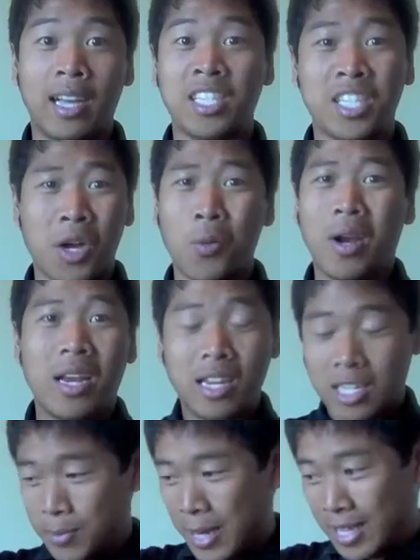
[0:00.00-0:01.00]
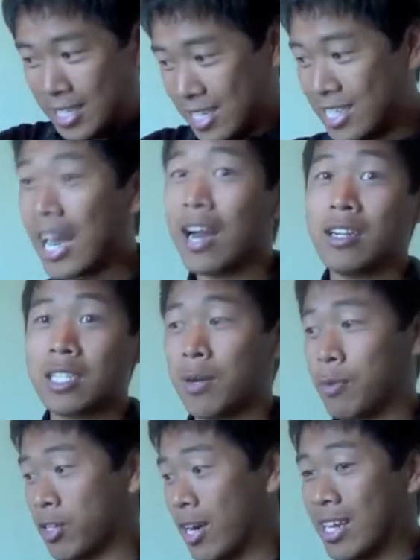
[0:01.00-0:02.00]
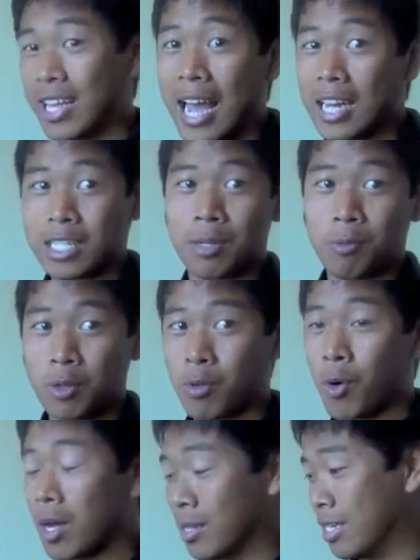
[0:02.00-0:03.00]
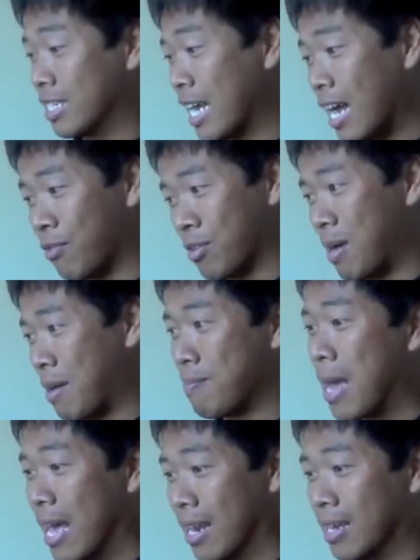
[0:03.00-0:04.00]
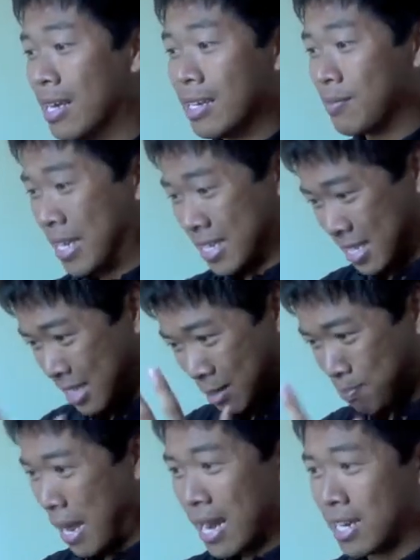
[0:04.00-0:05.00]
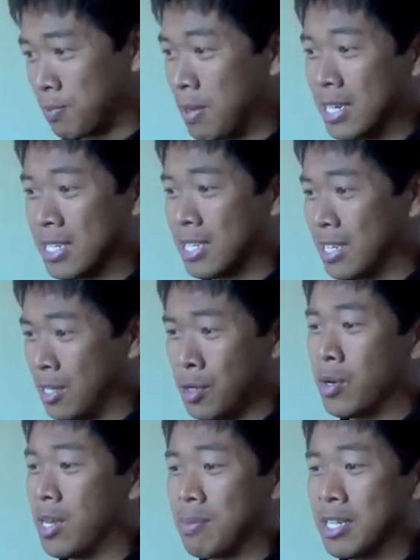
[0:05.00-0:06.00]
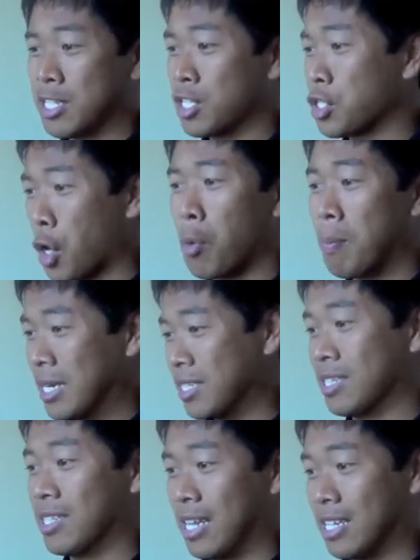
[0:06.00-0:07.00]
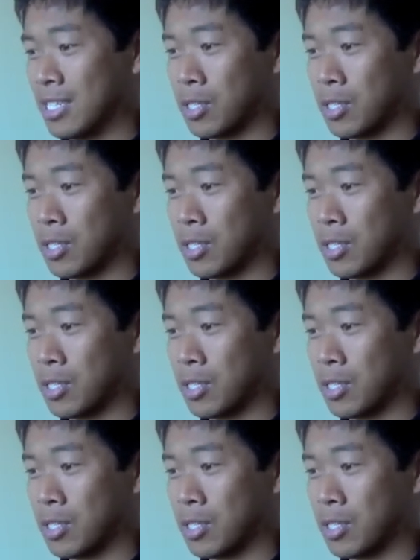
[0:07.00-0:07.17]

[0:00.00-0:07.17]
I so wanted to spend this entire summer trying to catch up with quality time with my bed, because this bed has been eluding me so much this